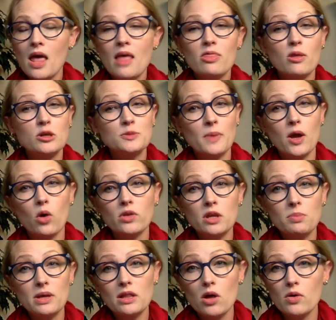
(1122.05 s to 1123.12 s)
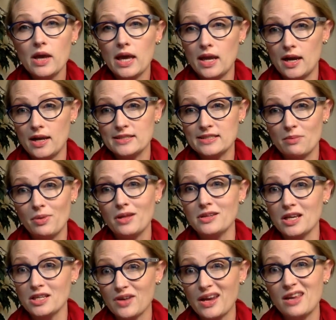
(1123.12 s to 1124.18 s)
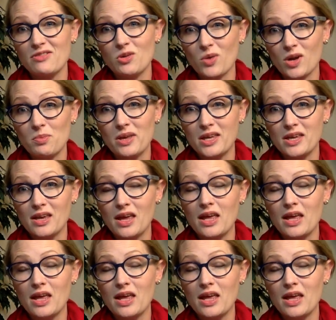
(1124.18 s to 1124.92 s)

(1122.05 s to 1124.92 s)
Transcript: those may only be located in some buildings, right? If you want to be in